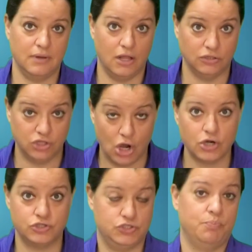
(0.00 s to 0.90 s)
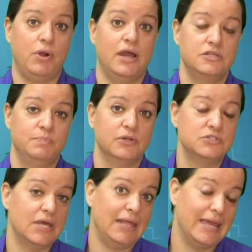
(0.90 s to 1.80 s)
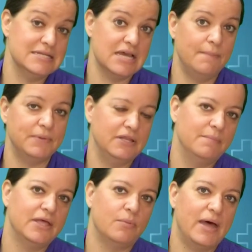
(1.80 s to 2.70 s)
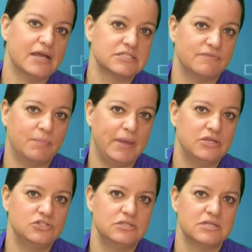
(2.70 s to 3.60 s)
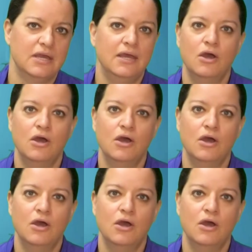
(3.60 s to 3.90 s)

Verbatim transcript: a large surprise bill to end up in the mailbox of a patient,